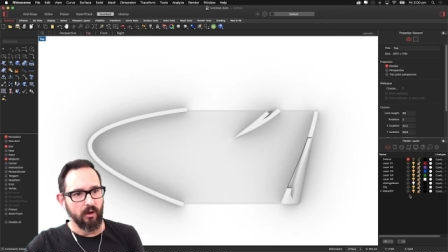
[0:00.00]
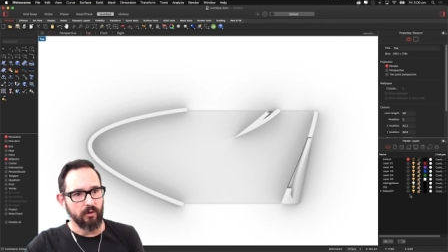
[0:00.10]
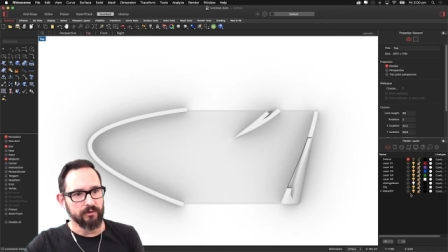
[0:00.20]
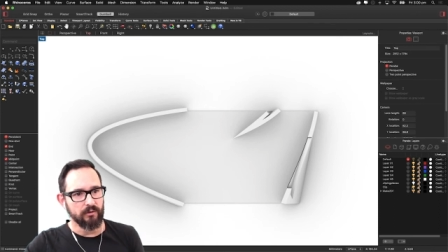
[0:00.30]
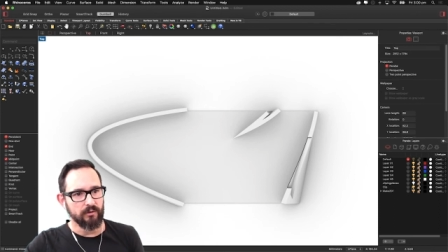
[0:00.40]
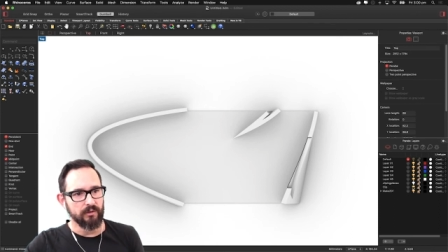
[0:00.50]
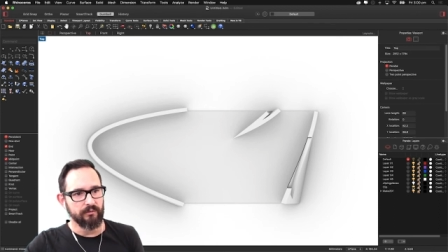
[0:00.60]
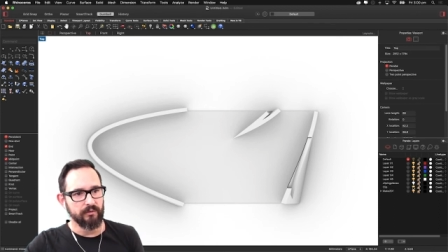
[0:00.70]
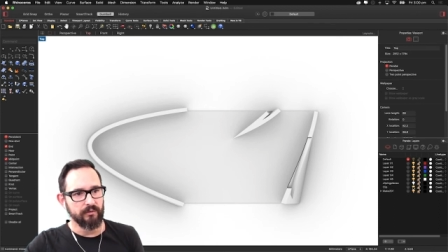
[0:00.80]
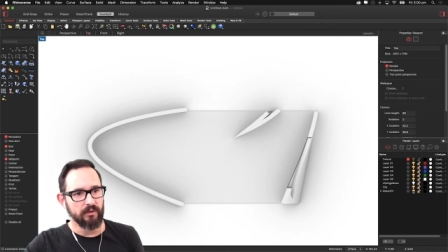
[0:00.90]
Also,
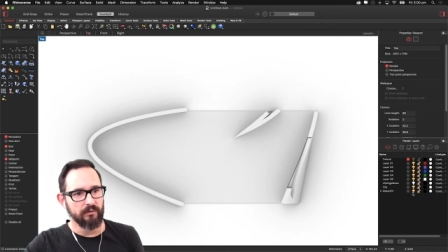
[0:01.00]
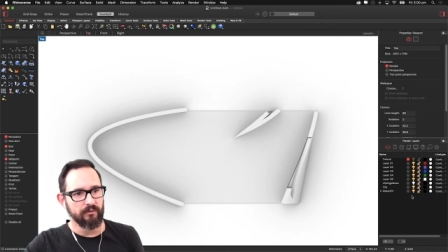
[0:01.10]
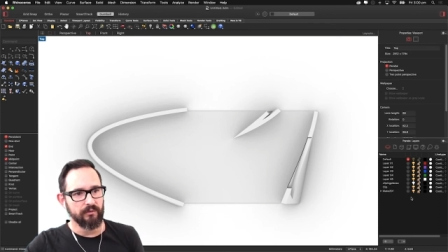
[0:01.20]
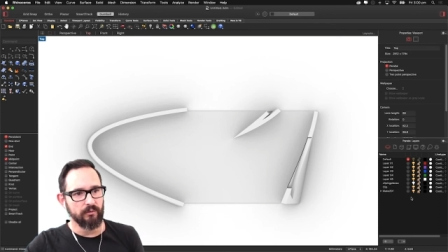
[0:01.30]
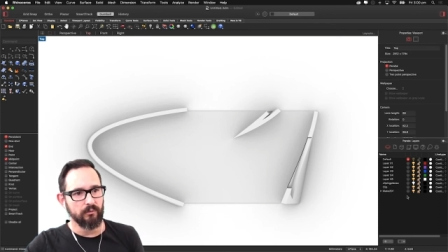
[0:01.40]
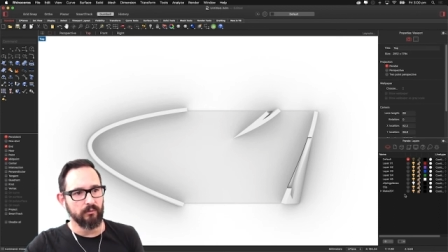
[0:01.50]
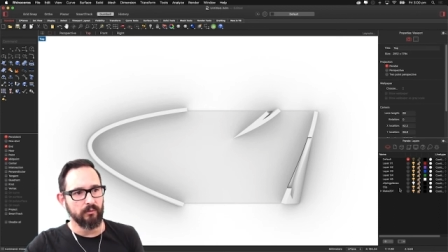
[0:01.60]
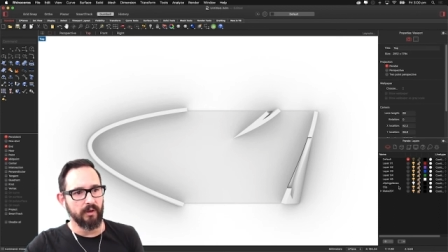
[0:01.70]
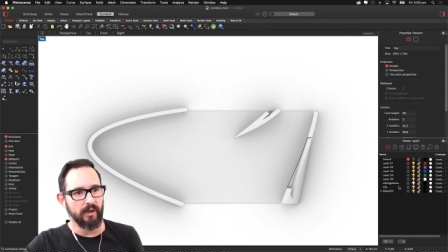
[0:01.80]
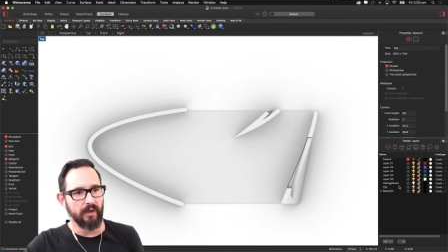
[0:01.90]
if
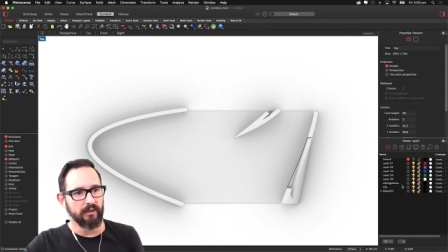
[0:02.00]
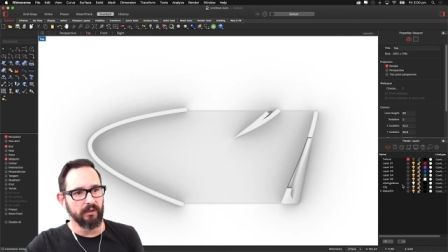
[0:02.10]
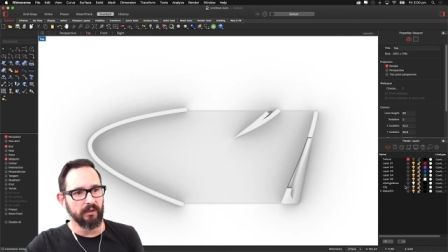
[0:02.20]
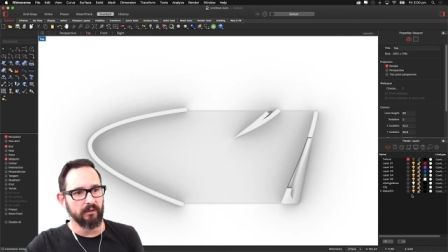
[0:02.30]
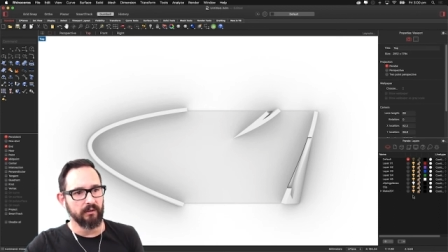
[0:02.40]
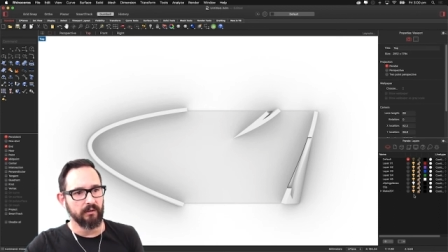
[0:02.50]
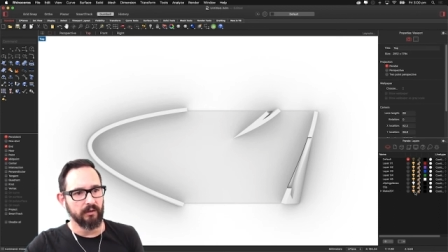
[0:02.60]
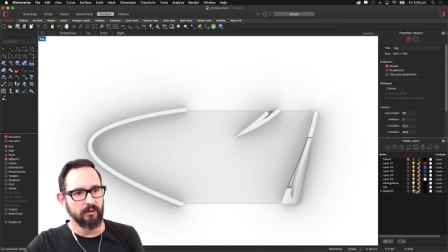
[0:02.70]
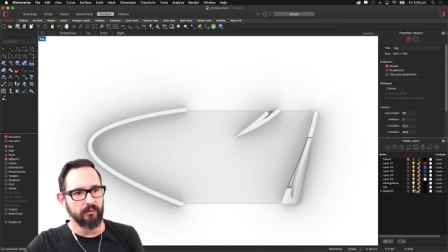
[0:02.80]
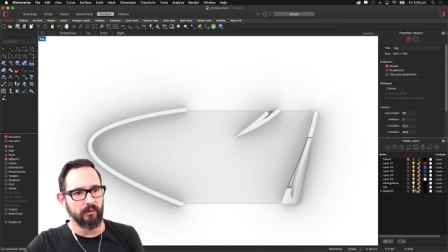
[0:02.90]
you add
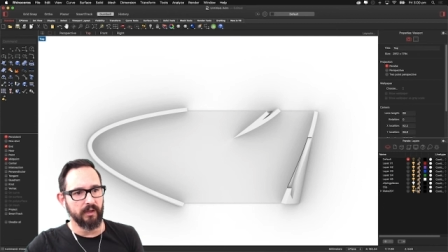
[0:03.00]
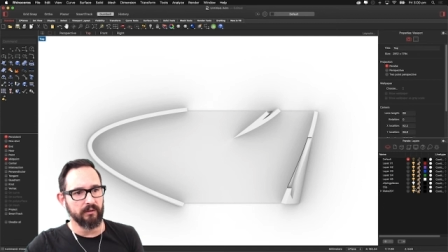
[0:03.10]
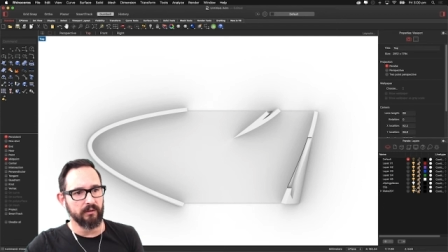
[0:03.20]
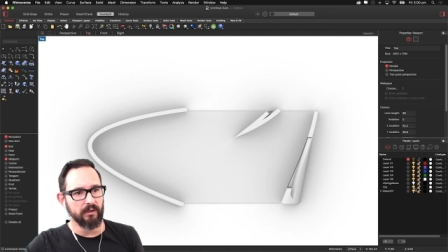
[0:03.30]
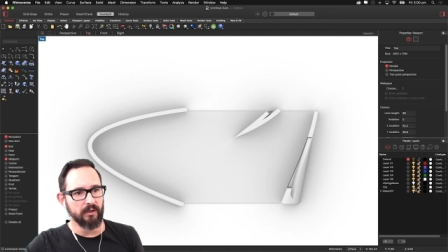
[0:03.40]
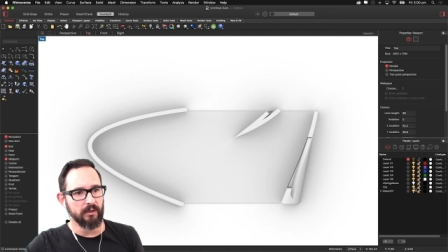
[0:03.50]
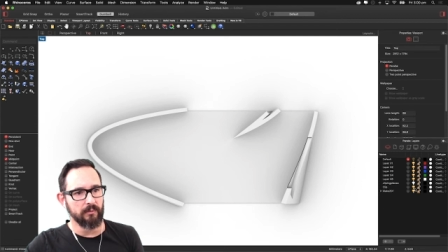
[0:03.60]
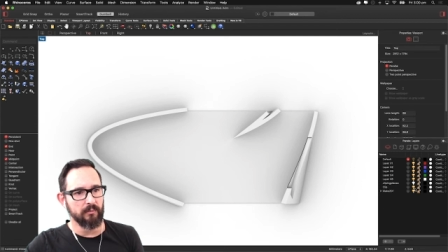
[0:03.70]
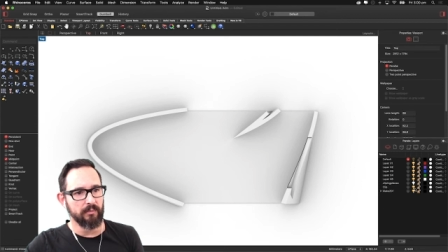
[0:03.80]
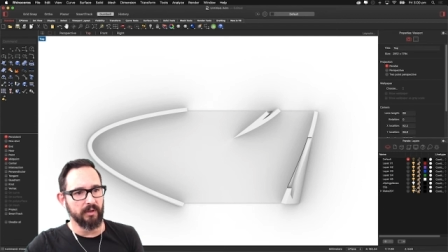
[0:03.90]
the
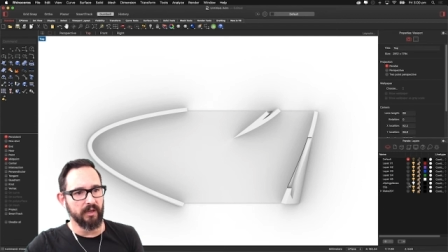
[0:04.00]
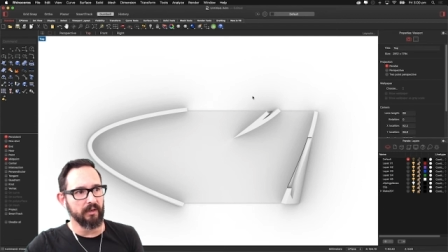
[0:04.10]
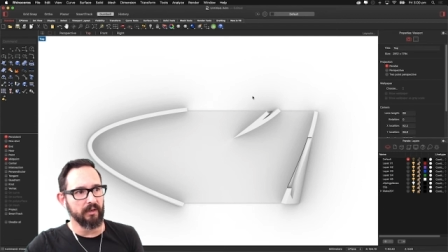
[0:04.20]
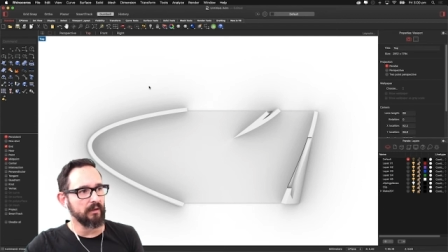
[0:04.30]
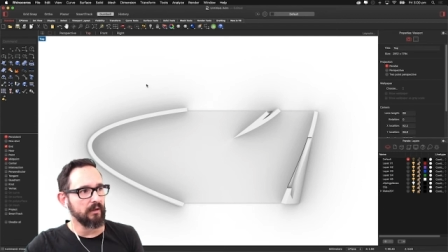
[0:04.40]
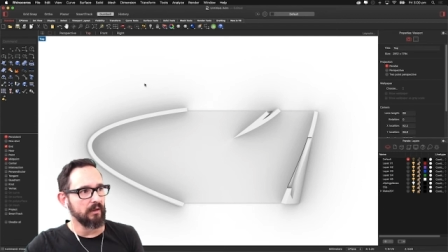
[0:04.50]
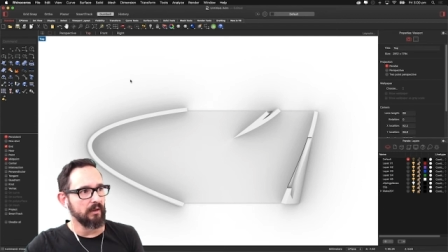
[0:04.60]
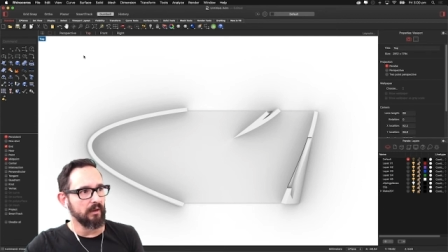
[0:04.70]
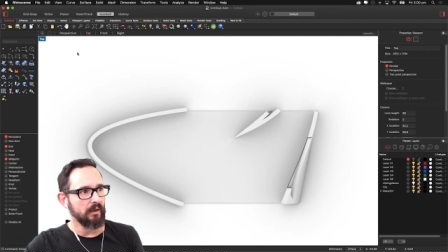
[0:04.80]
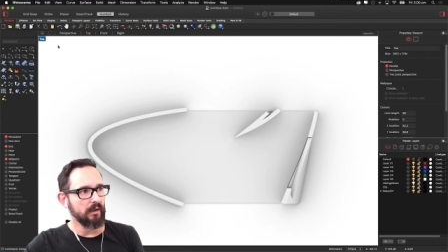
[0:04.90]
clipping plane,
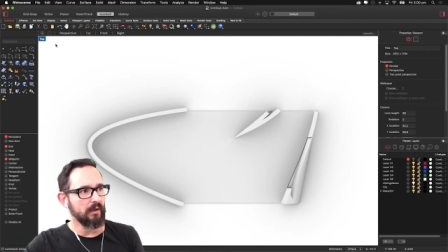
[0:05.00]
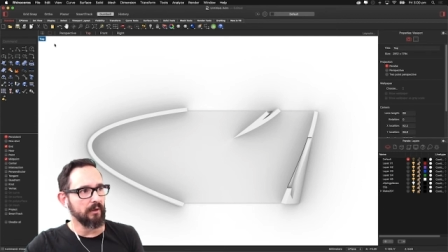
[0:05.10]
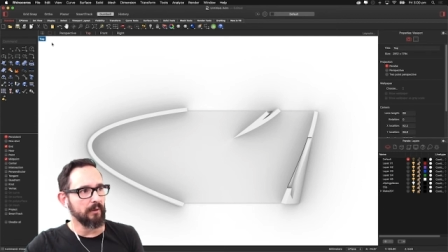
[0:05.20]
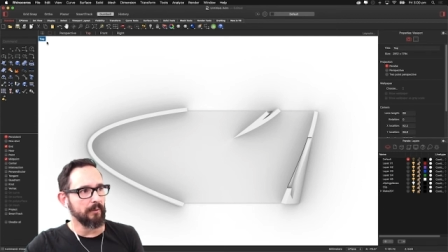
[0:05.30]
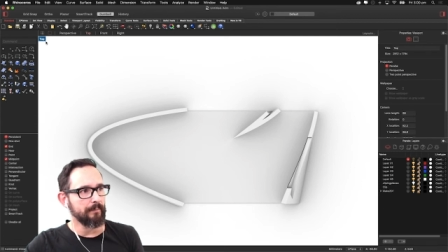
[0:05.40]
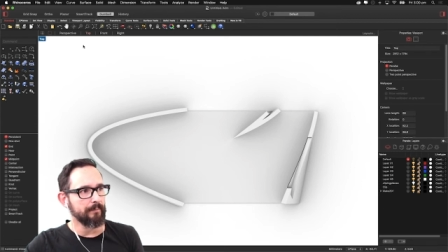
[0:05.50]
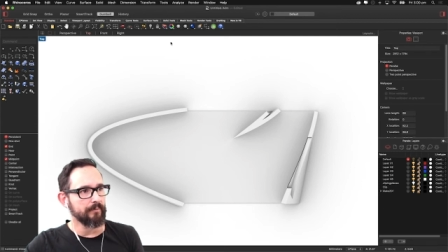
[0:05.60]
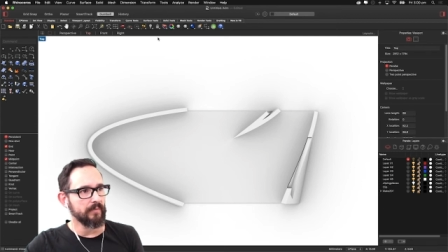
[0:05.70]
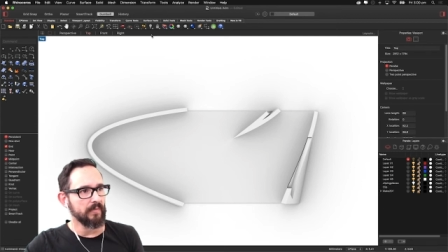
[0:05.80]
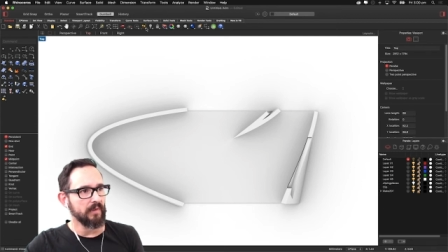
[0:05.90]

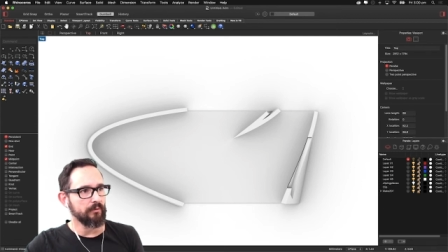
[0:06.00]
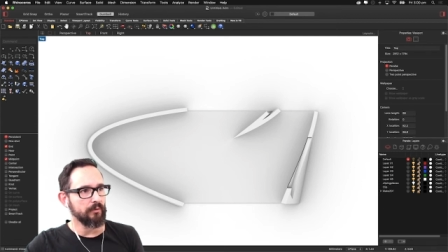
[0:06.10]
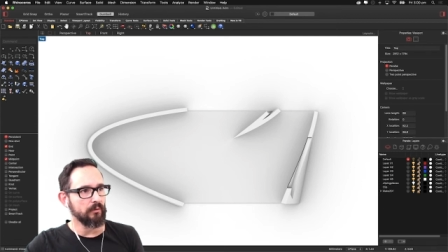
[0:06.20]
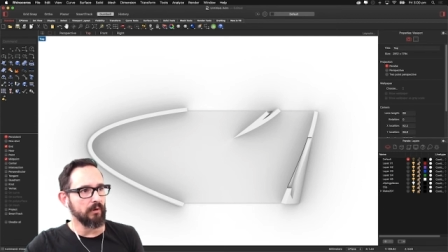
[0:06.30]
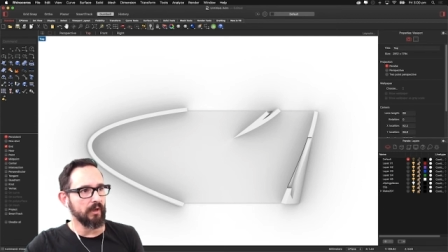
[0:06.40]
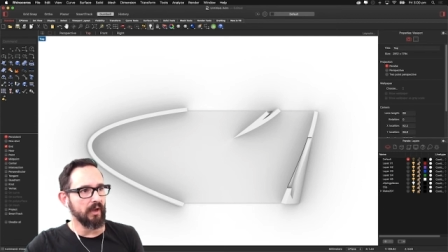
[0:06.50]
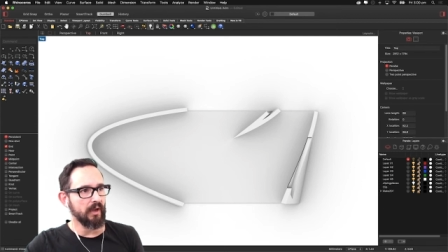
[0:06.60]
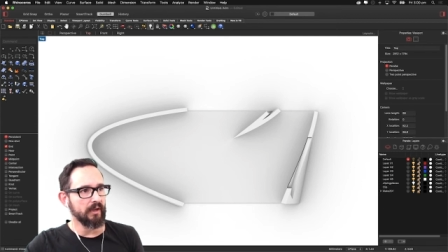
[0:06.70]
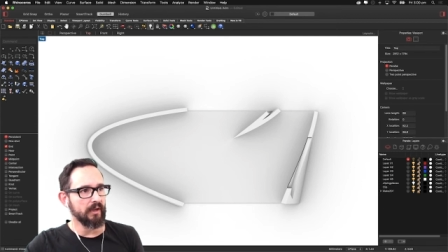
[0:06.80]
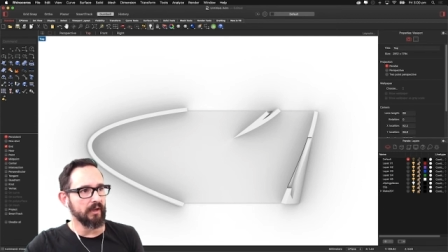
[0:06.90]
if you
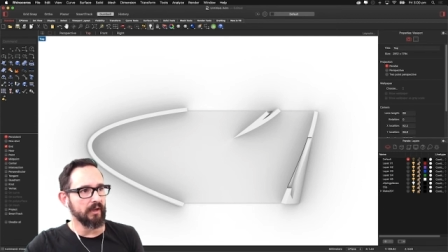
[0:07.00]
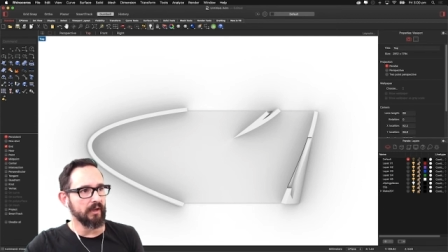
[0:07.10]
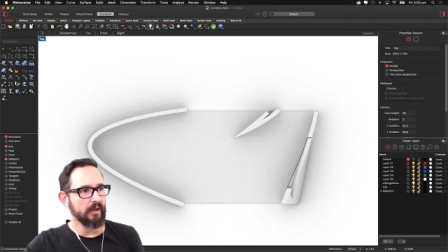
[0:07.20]
unhide it,